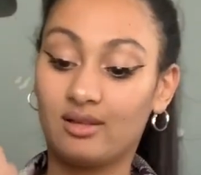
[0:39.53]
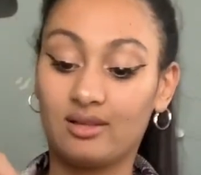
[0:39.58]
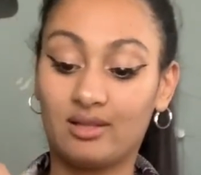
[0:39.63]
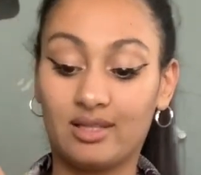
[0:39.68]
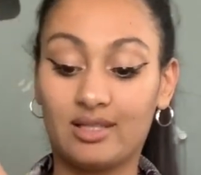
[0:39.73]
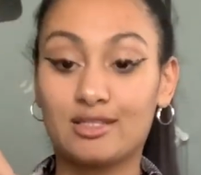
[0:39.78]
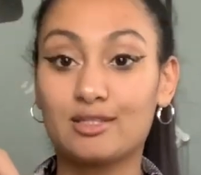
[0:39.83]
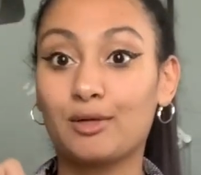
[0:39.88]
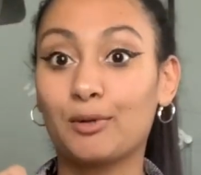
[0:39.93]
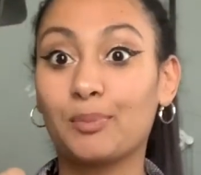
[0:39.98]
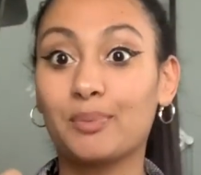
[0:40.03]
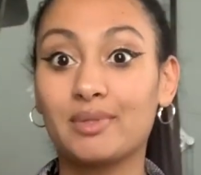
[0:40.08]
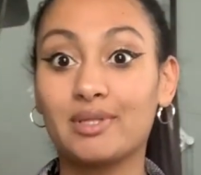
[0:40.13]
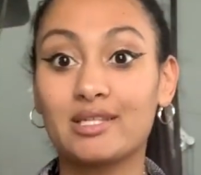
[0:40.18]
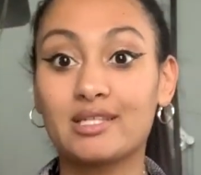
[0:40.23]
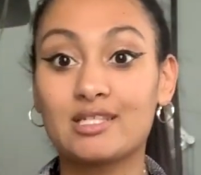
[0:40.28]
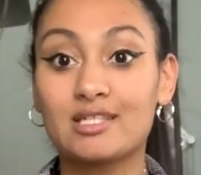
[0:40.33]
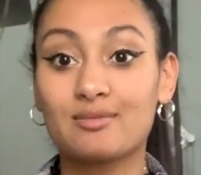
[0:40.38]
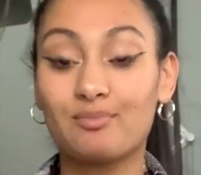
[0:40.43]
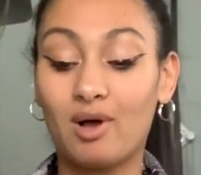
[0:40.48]
Let's open
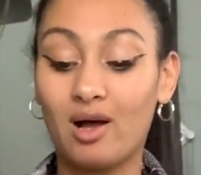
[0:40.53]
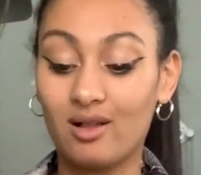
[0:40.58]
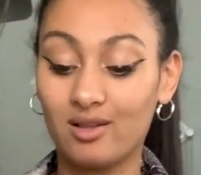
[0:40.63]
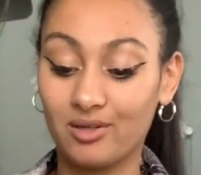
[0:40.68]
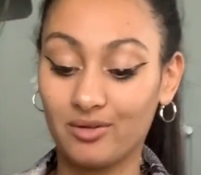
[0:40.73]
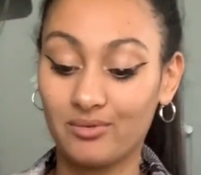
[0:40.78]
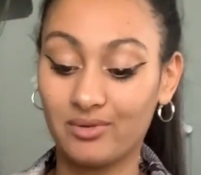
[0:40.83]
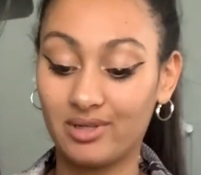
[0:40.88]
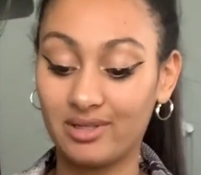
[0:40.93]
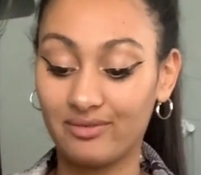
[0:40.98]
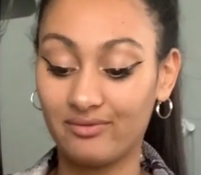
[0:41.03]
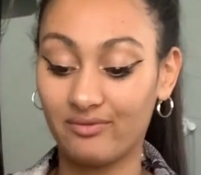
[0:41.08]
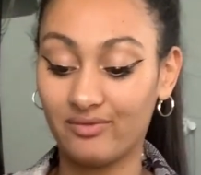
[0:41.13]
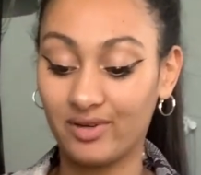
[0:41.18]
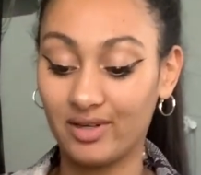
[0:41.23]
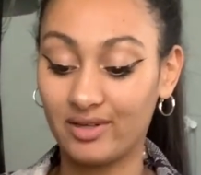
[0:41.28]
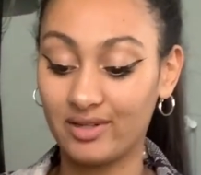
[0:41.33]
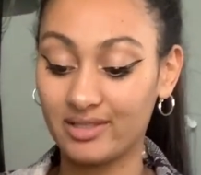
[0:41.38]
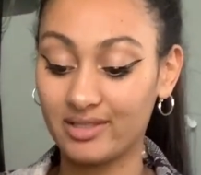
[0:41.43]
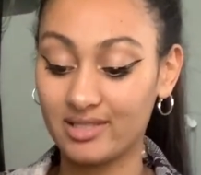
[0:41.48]
the smaller one
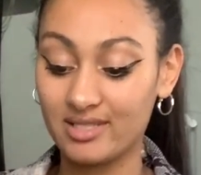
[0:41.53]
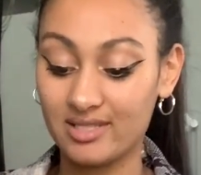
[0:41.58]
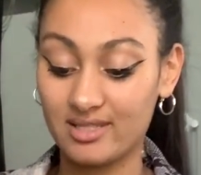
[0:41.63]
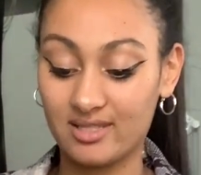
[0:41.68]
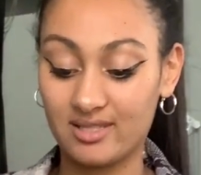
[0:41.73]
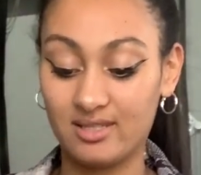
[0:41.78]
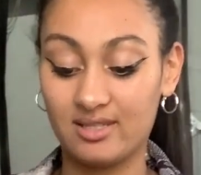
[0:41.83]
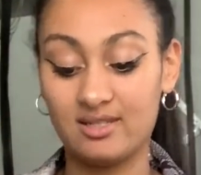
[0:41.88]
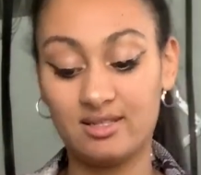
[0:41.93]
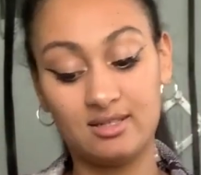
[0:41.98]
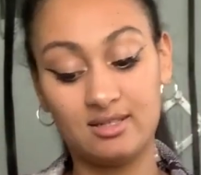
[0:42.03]
first.